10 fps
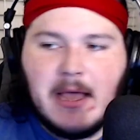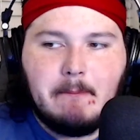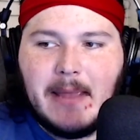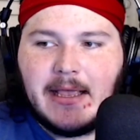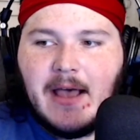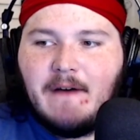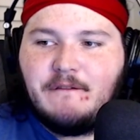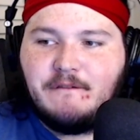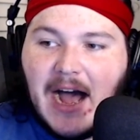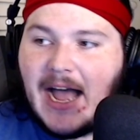make
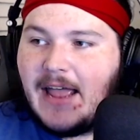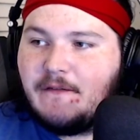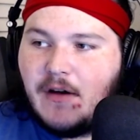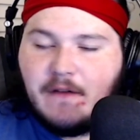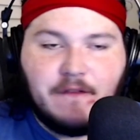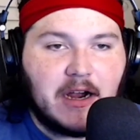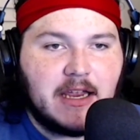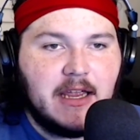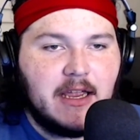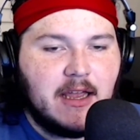$5
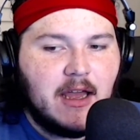fucking